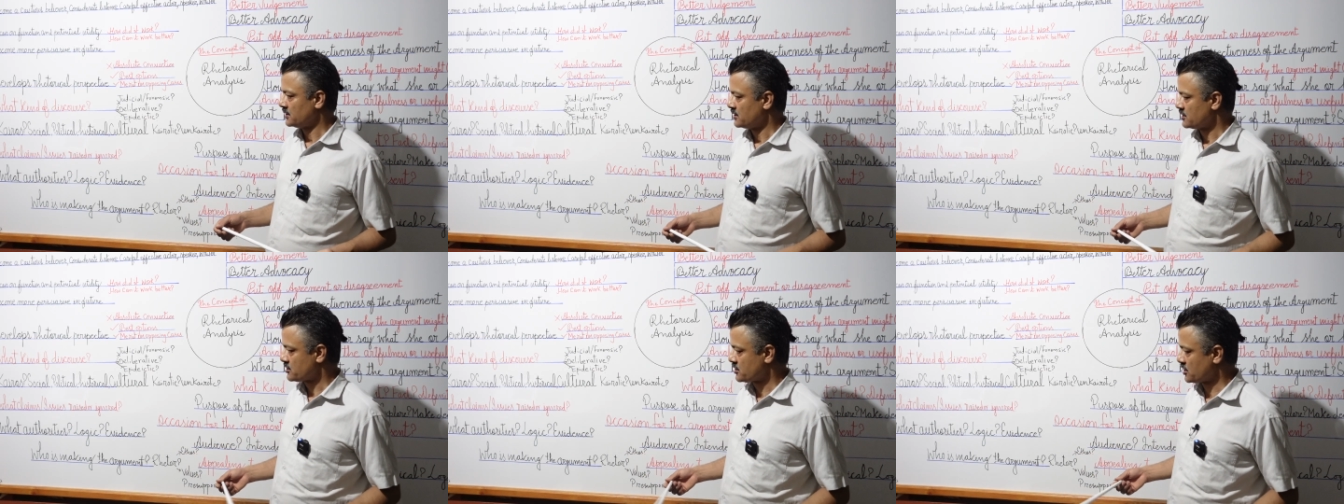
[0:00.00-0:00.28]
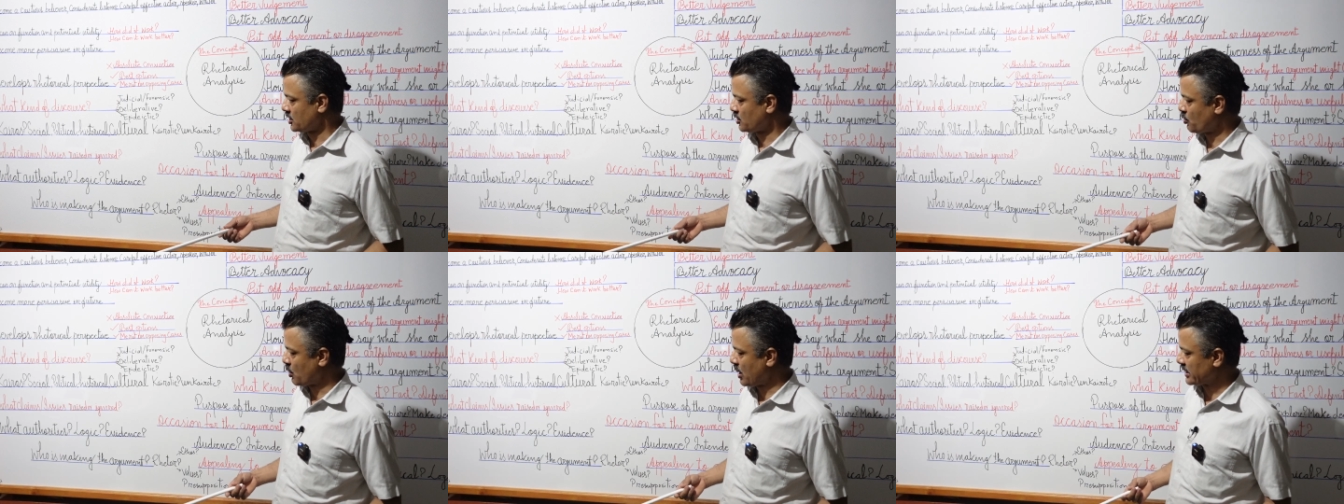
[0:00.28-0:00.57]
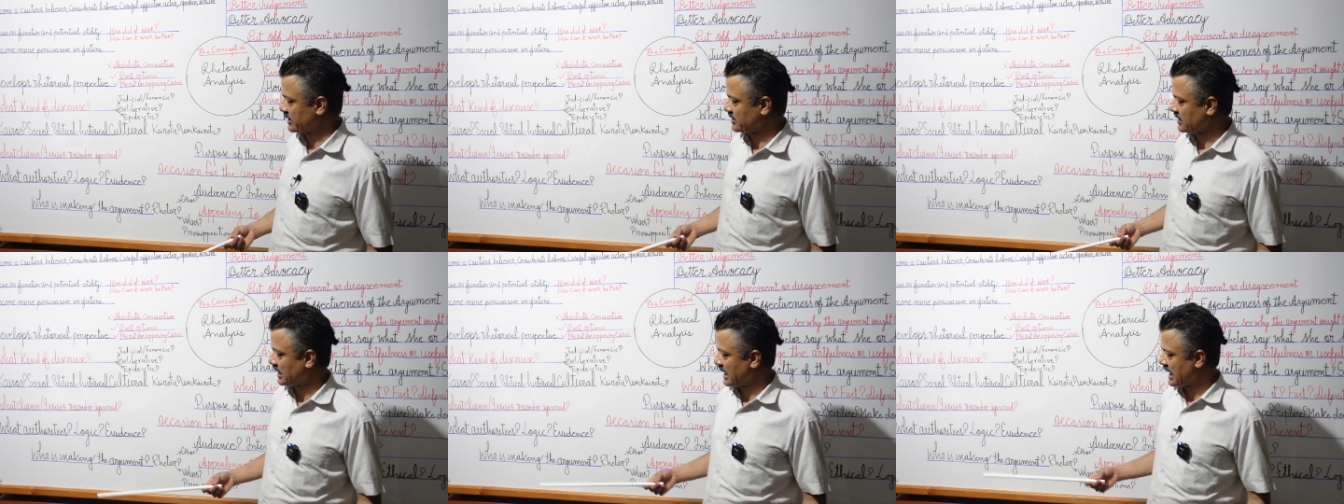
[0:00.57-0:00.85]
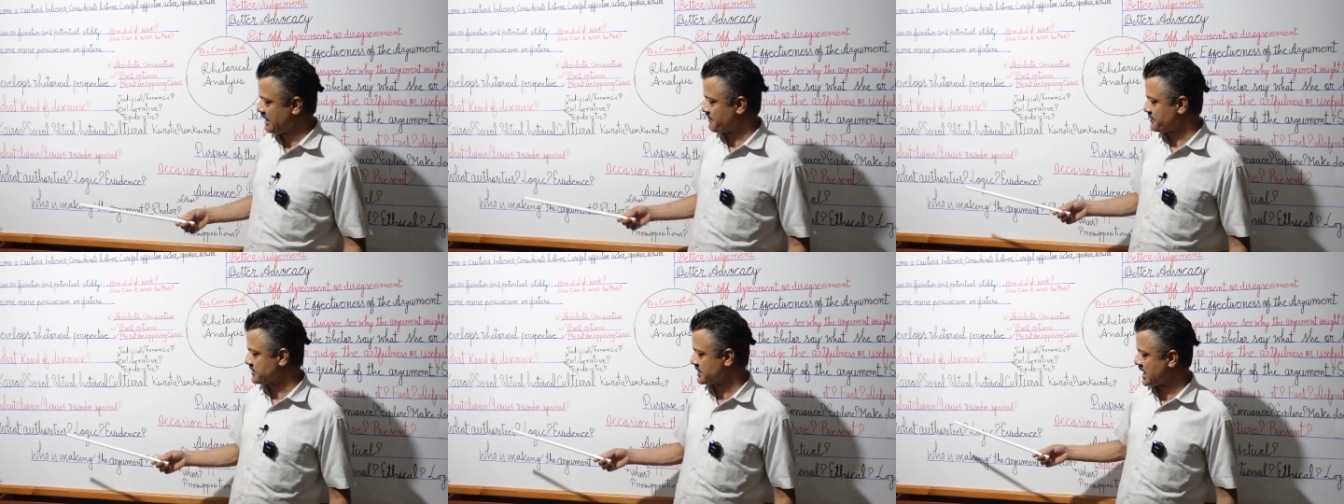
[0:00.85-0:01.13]
So what
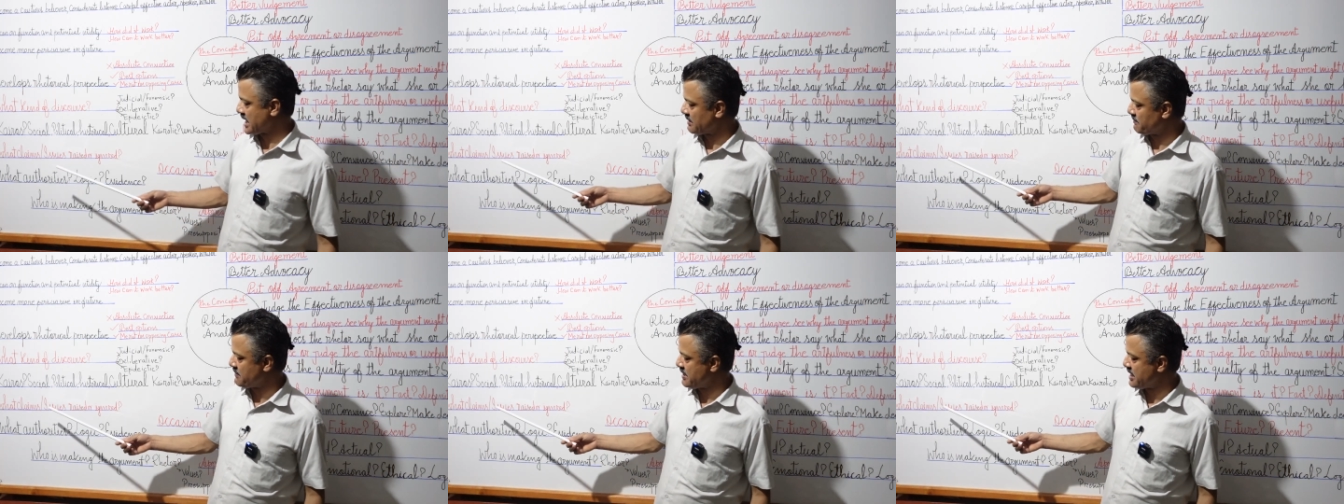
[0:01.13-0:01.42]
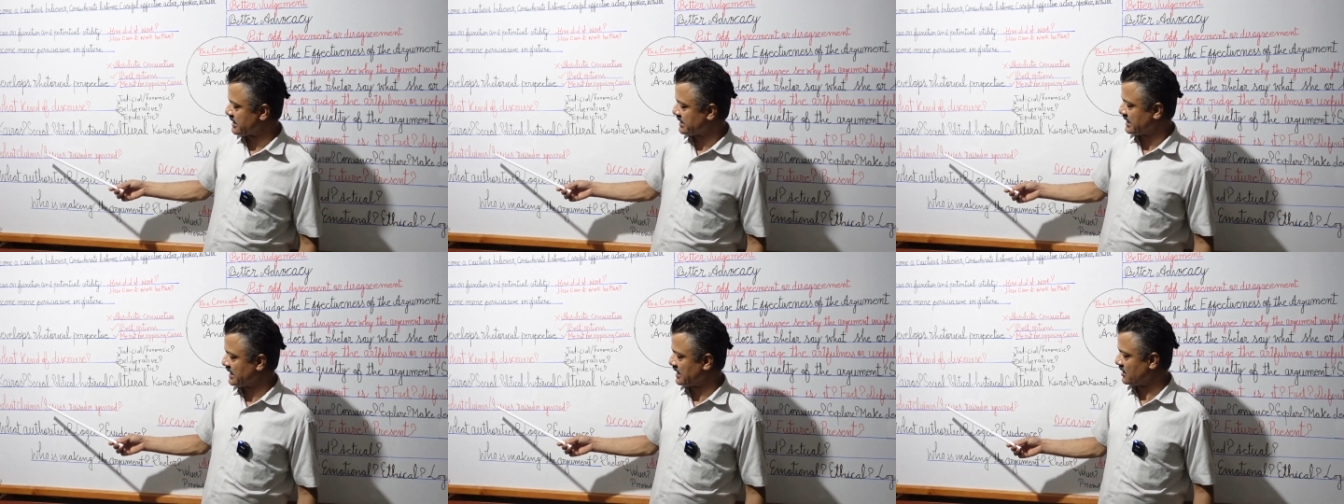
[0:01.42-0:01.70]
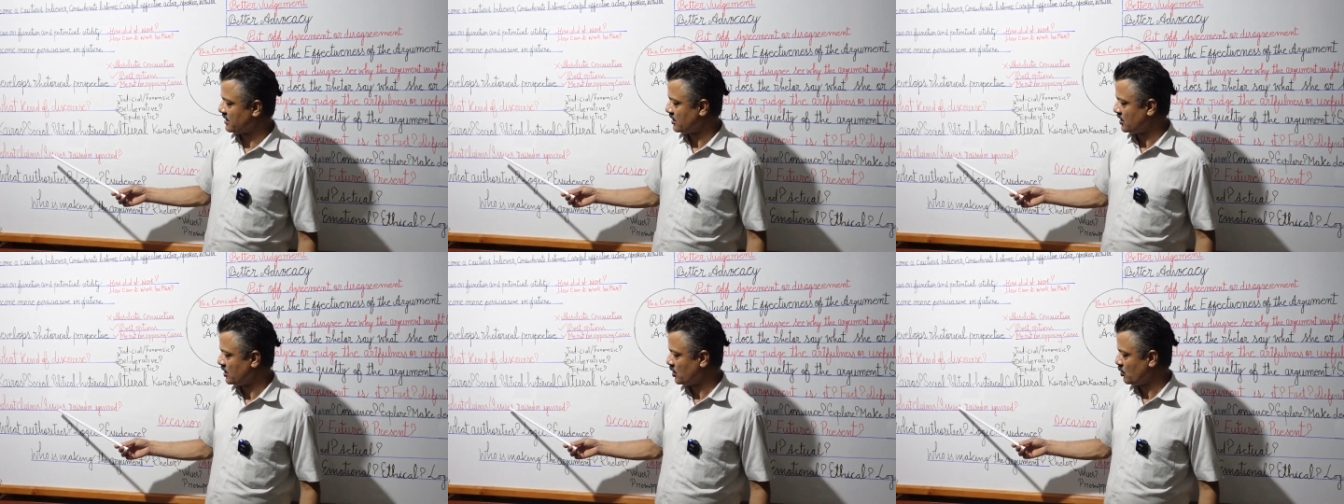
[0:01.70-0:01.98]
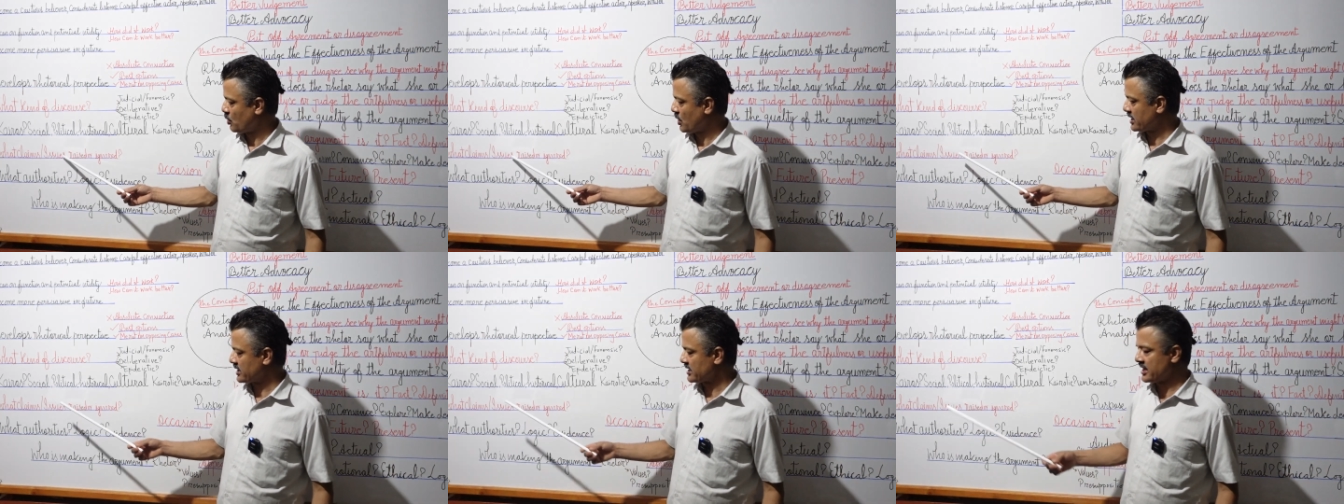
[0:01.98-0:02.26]
claims they are making,
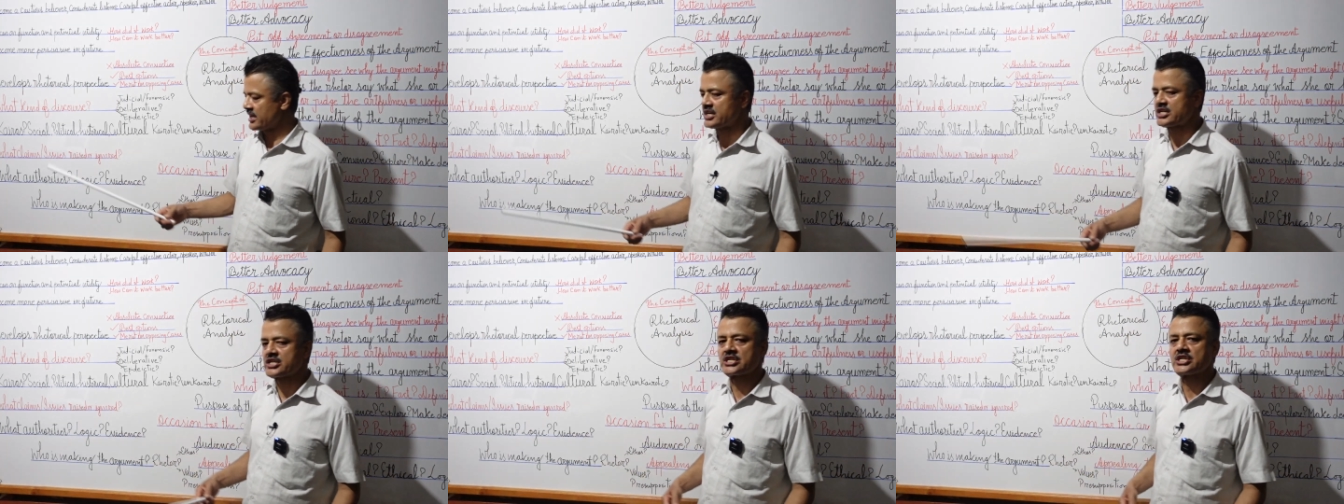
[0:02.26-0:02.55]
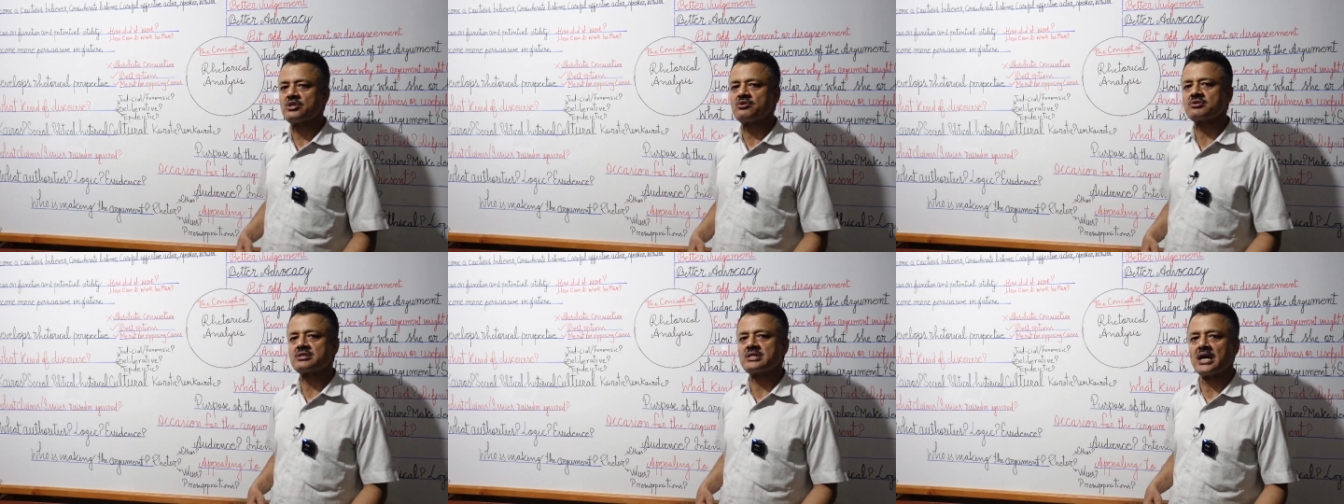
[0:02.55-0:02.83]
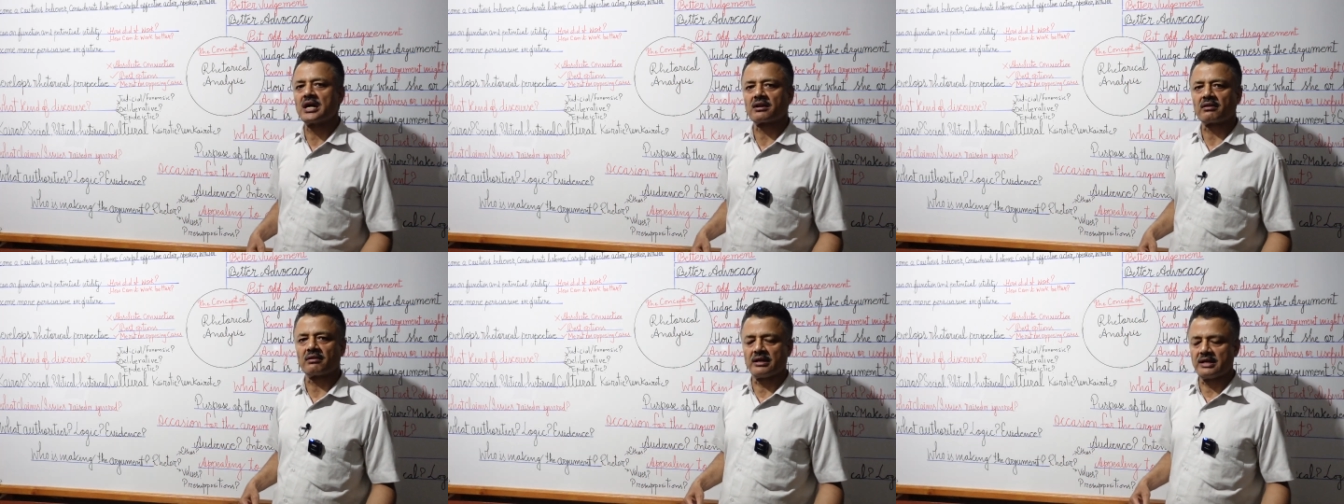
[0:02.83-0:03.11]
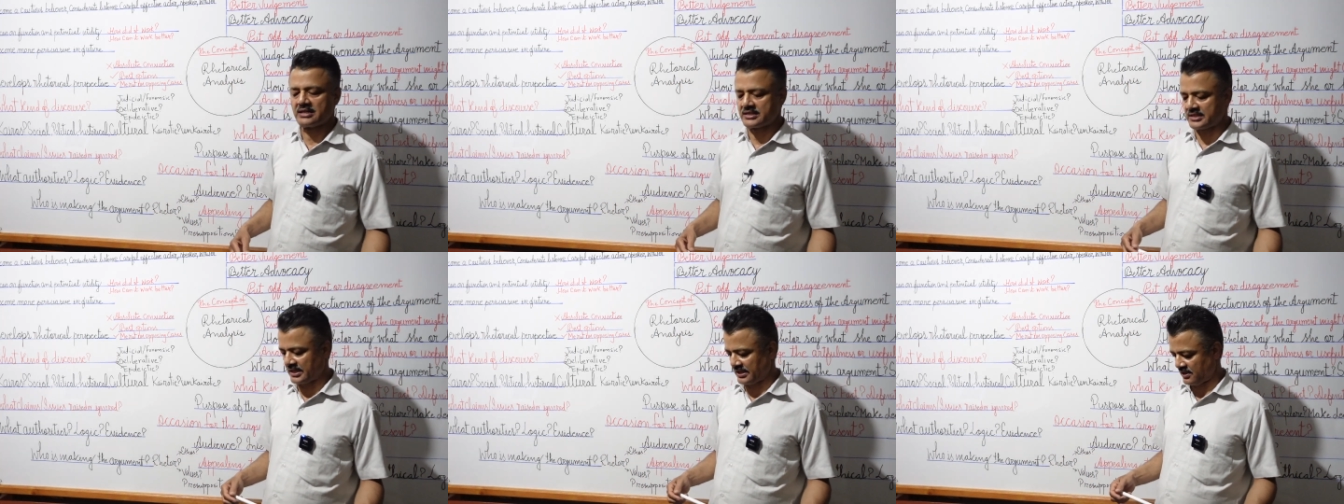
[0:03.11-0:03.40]
what issues they are
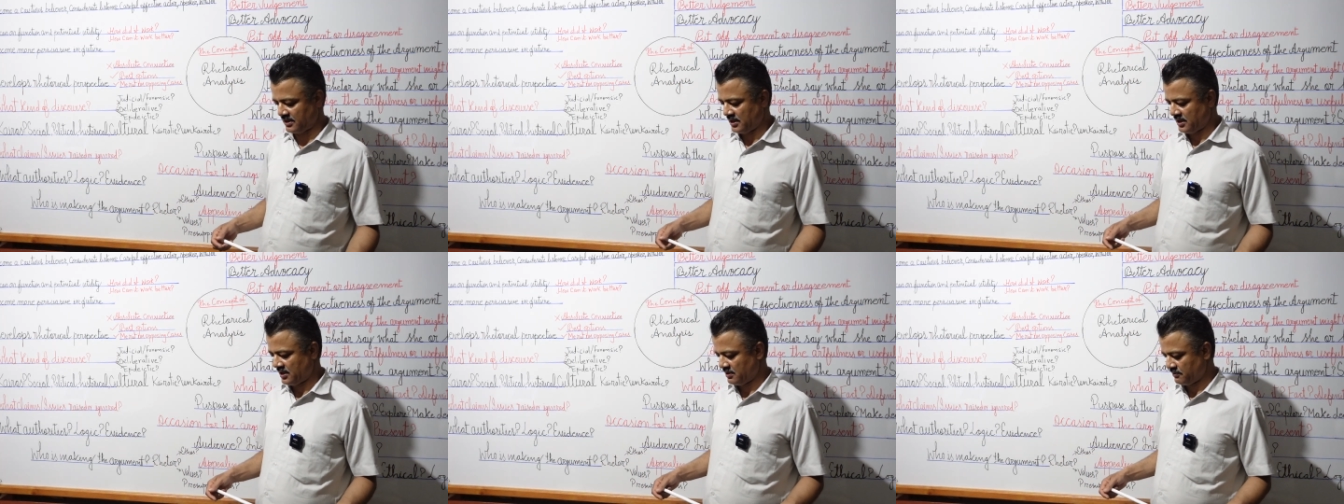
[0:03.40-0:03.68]
raising?